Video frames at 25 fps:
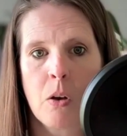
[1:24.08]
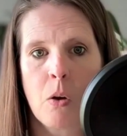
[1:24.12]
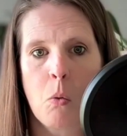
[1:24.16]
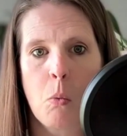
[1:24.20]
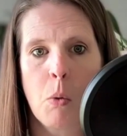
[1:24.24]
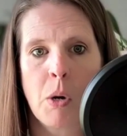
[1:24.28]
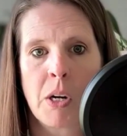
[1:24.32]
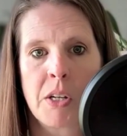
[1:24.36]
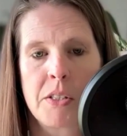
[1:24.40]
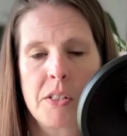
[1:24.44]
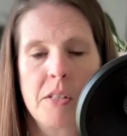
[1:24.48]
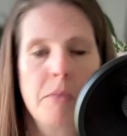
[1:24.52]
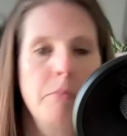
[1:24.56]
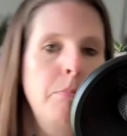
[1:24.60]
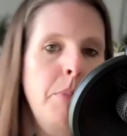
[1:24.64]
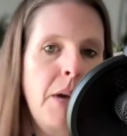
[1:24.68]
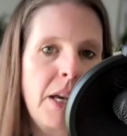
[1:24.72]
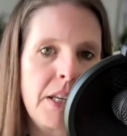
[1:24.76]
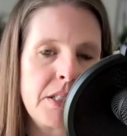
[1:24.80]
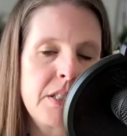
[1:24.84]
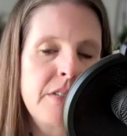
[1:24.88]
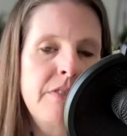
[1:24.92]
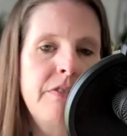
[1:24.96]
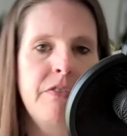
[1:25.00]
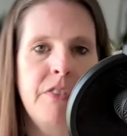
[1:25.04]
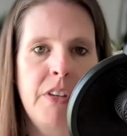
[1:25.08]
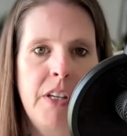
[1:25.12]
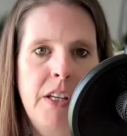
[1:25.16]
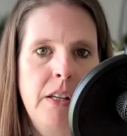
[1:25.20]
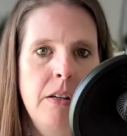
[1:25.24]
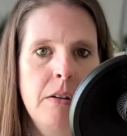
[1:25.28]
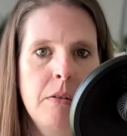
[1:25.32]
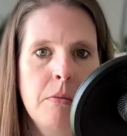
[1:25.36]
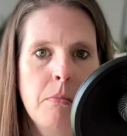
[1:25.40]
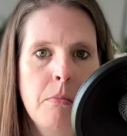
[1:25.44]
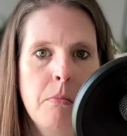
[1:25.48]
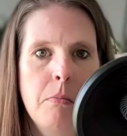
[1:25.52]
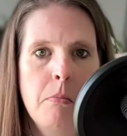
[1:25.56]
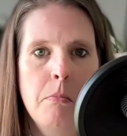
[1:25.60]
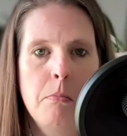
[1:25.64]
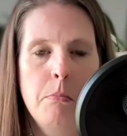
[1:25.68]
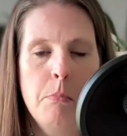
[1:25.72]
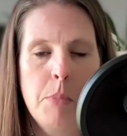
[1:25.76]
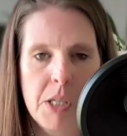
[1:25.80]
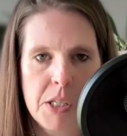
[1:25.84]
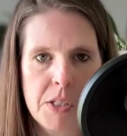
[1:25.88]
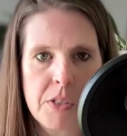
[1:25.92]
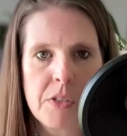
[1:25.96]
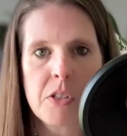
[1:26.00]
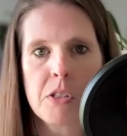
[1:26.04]
What is the best fit
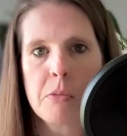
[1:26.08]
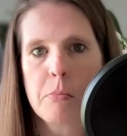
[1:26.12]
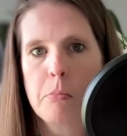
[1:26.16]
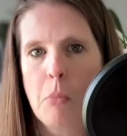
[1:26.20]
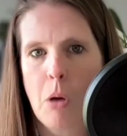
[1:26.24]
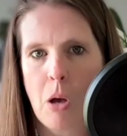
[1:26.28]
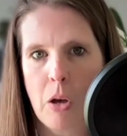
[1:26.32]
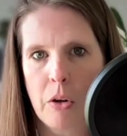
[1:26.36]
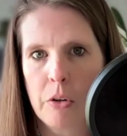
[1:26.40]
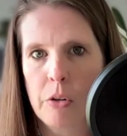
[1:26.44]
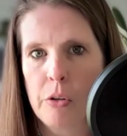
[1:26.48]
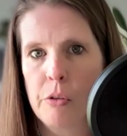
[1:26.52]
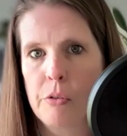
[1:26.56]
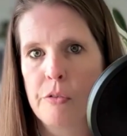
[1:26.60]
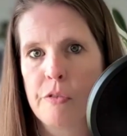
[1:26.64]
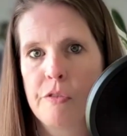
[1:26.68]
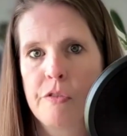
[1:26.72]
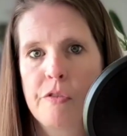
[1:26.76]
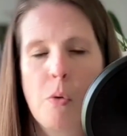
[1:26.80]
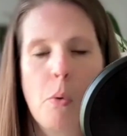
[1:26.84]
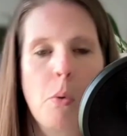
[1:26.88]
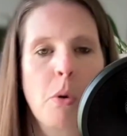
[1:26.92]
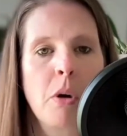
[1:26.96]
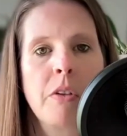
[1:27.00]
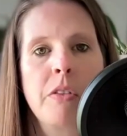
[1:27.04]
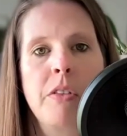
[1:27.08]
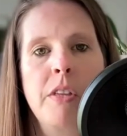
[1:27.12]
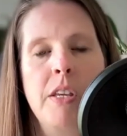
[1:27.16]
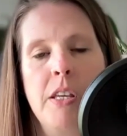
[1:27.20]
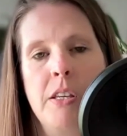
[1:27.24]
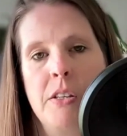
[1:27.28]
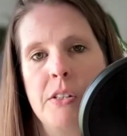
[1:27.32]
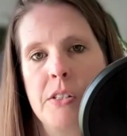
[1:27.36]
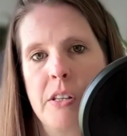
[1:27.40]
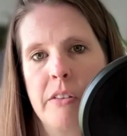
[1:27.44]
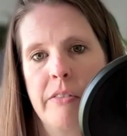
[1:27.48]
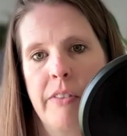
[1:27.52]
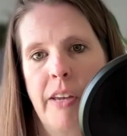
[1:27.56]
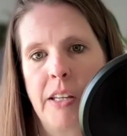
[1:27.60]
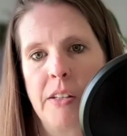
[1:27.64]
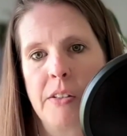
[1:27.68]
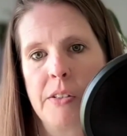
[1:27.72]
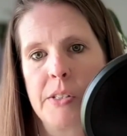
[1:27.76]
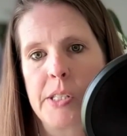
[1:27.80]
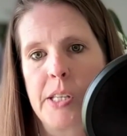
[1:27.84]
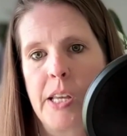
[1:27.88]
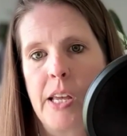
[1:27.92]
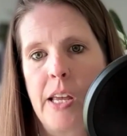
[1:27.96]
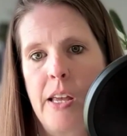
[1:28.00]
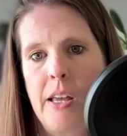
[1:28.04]
business model for these
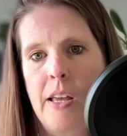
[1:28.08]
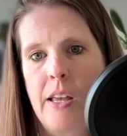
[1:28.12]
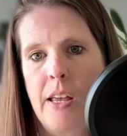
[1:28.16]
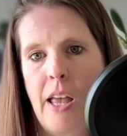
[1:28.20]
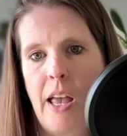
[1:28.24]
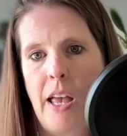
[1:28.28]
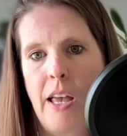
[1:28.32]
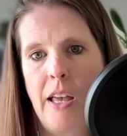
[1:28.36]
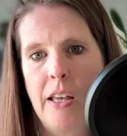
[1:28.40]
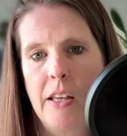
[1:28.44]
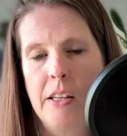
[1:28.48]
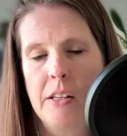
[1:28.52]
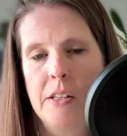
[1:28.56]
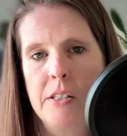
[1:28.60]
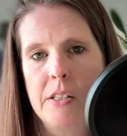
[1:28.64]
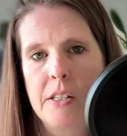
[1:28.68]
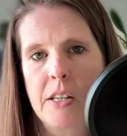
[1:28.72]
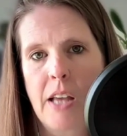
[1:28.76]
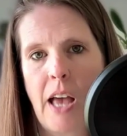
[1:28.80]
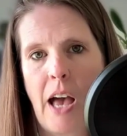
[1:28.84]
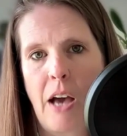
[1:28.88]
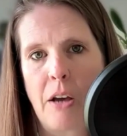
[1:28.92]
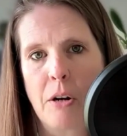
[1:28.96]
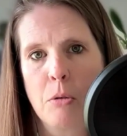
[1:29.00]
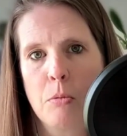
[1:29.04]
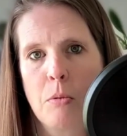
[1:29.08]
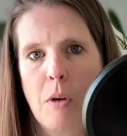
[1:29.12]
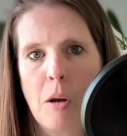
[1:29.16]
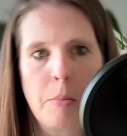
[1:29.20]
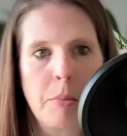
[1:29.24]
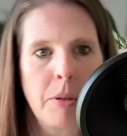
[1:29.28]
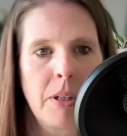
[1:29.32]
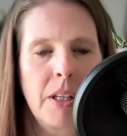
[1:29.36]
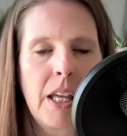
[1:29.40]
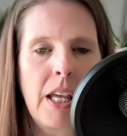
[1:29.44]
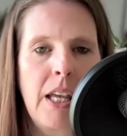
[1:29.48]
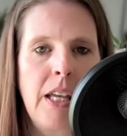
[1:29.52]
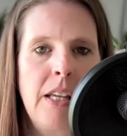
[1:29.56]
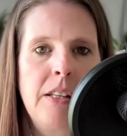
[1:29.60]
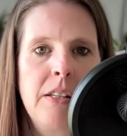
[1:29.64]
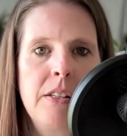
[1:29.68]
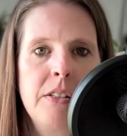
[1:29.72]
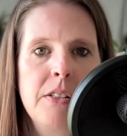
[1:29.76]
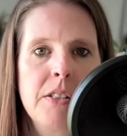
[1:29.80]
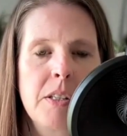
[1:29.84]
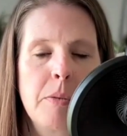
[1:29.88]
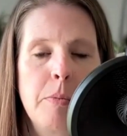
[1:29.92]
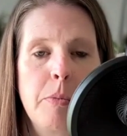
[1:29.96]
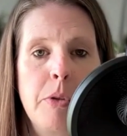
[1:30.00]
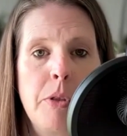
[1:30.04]
events, and how to replicate
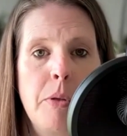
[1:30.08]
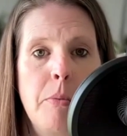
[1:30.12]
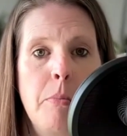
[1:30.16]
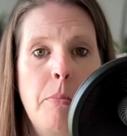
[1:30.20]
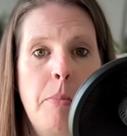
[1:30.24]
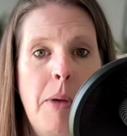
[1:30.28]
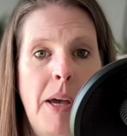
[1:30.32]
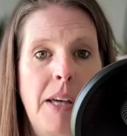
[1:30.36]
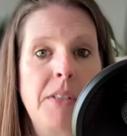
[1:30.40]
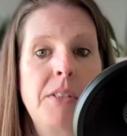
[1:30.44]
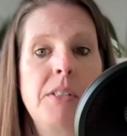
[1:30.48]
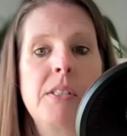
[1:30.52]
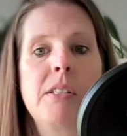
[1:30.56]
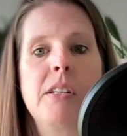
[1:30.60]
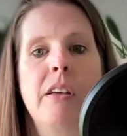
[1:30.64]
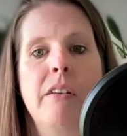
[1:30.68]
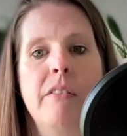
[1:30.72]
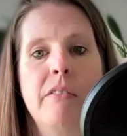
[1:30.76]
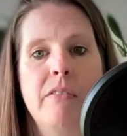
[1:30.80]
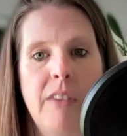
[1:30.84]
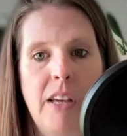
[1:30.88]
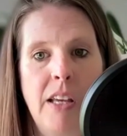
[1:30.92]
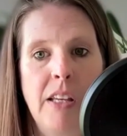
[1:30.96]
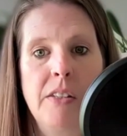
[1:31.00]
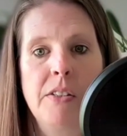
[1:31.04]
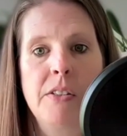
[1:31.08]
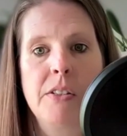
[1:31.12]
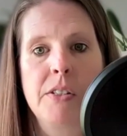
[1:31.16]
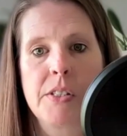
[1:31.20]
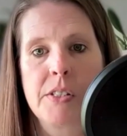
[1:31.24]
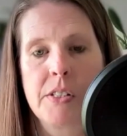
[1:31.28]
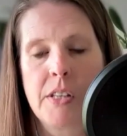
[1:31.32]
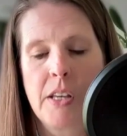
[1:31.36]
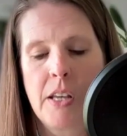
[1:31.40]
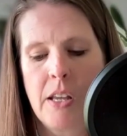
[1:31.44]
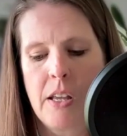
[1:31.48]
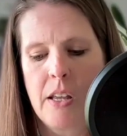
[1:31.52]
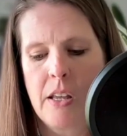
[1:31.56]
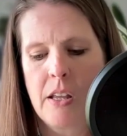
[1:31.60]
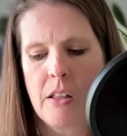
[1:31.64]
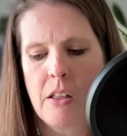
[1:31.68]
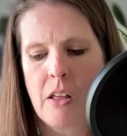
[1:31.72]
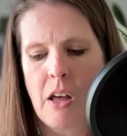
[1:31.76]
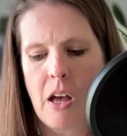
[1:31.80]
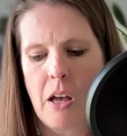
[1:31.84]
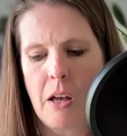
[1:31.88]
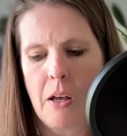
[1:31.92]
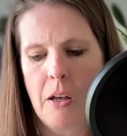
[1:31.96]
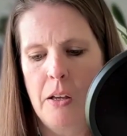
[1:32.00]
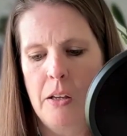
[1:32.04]
some of the best events
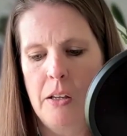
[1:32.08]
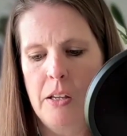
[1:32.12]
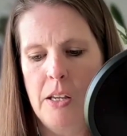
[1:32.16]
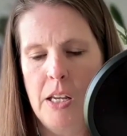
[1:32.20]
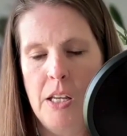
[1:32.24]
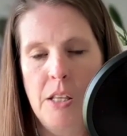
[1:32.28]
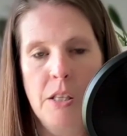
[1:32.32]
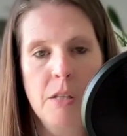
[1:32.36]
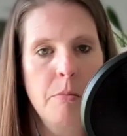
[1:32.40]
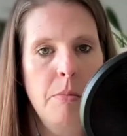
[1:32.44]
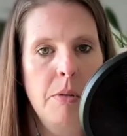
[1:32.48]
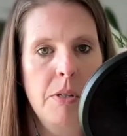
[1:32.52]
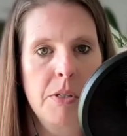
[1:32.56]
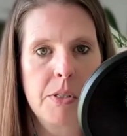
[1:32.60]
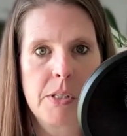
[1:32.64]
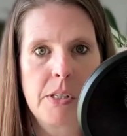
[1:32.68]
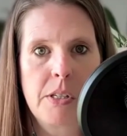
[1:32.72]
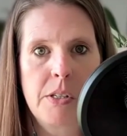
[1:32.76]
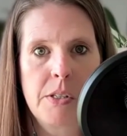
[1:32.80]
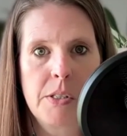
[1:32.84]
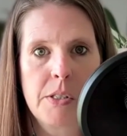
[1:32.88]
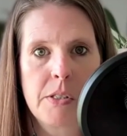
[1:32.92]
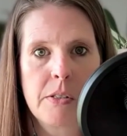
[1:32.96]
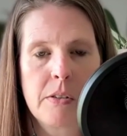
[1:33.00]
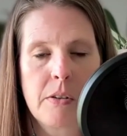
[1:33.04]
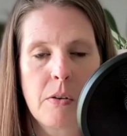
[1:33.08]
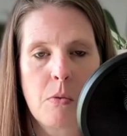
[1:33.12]
in the business.